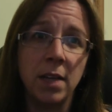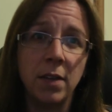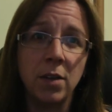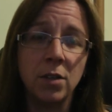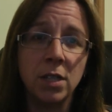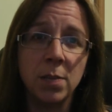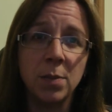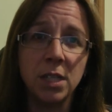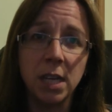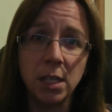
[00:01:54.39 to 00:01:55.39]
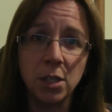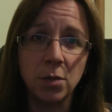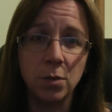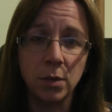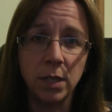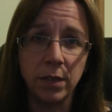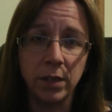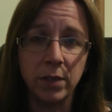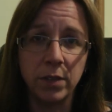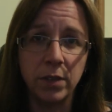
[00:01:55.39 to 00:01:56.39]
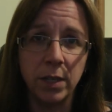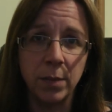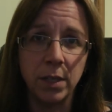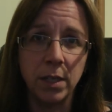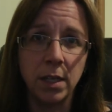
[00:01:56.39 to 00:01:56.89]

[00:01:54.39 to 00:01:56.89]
then on to the potential level of development.